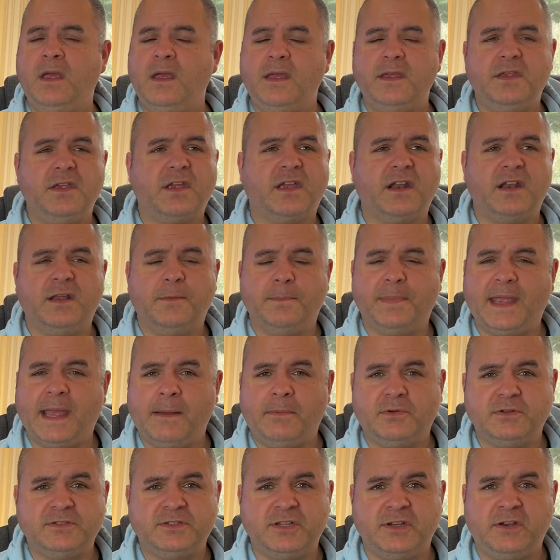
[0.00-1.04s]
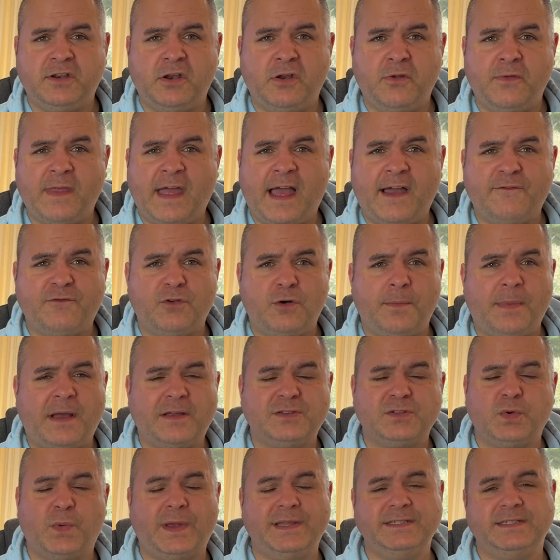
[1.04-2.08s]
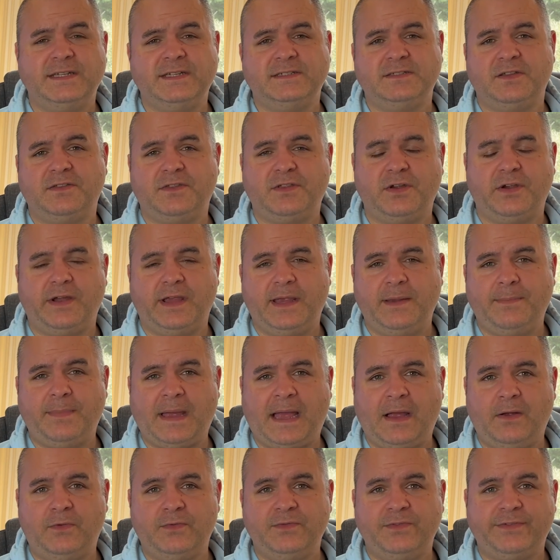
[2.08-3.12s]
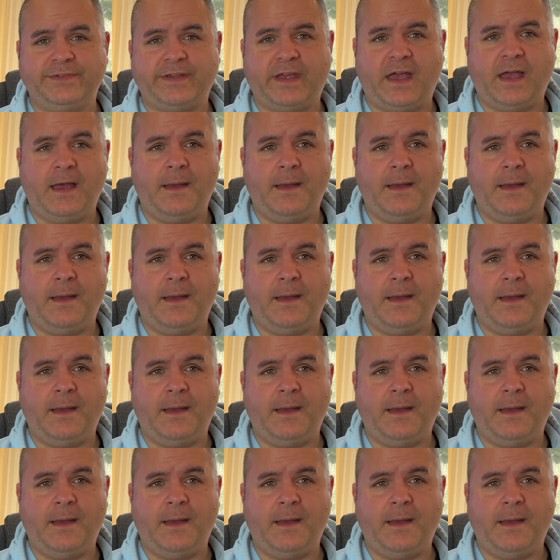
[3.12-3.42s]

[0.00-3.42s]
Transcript: you're going to be able to do that for about 20 to 30 pounds,